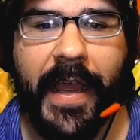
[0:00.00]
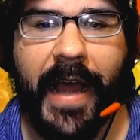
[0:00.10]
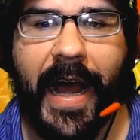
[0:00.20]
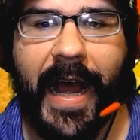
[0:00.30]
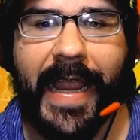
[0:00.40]

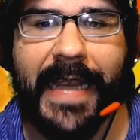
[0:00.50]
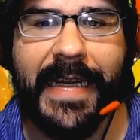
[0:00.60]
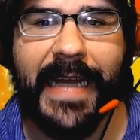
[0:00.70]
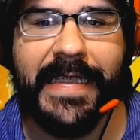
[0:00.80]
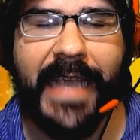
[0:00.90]
Uh, he
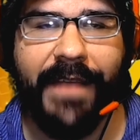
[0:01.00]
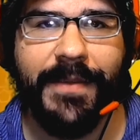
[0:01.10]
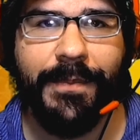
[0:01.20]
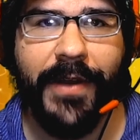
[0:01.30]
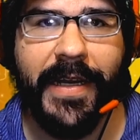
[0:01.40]
does have
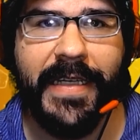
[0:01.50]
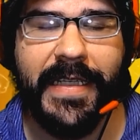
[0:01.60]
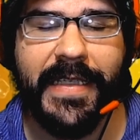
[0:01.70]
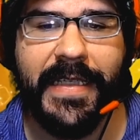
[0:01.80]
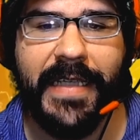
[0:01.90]
some pretty
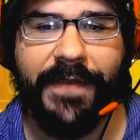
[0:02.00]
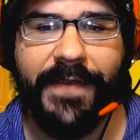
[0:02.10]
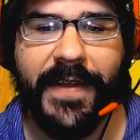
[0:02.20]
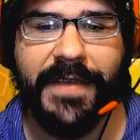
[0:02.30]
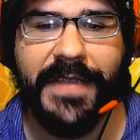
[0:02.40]
decent
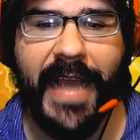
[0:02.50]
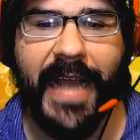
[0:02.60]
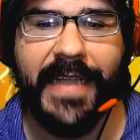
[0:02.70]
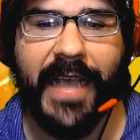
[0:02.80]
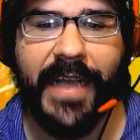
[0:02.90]
defensive
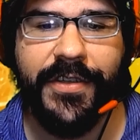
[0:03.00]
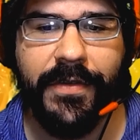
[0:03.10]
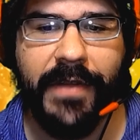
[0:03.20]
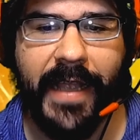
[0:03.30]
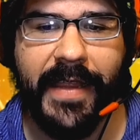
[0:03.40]
stats. I do
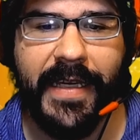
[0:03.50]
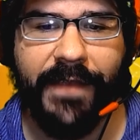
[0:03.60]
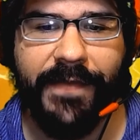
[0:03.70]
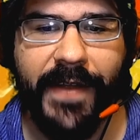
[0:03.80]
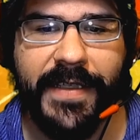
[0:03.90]
like the
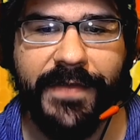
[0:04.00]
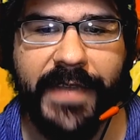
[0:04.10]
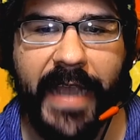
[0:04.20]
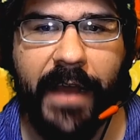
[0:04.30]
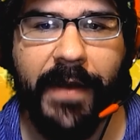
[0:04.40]
defensive
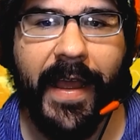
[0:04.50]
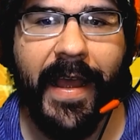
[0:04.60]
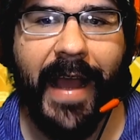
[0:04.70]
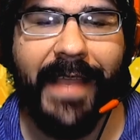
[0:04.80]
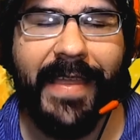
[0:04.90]
down.
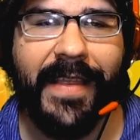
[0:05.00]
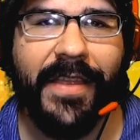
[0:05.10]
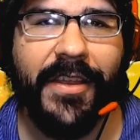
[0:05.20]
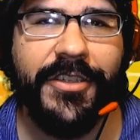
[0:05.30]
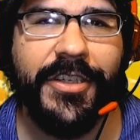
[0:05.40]
I think
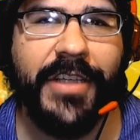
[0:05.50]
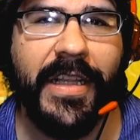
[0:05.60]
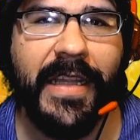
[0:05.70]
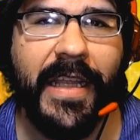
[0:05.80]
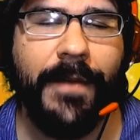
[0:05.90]
that there's just a
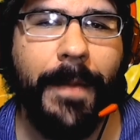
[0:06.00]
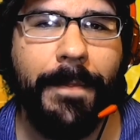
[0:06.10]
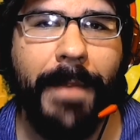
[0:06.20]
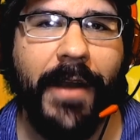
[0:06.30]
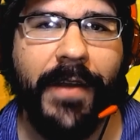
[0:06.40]
little
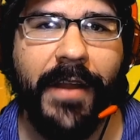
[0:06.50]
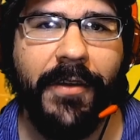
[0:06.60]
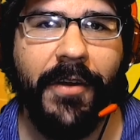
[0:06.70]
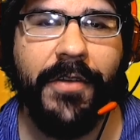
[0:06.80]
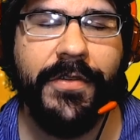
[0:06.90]
bit better
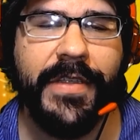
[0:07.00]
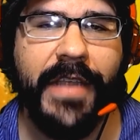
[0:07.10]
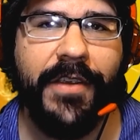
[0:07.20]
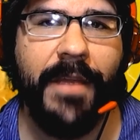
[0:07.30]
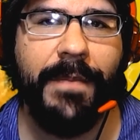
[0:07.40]
heroes
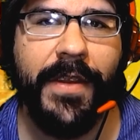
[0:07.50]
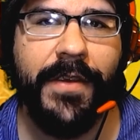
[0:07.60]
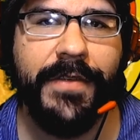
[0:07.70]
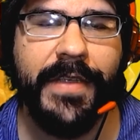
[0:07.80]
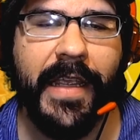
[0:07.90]
that you can be
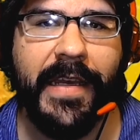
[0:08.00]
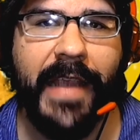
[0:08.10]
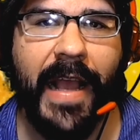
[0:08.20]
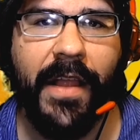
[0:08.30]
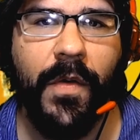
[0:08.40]
using in
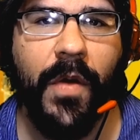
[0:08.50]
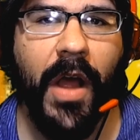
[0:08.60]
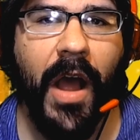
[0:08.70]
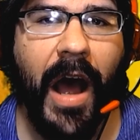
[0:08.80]
yellow.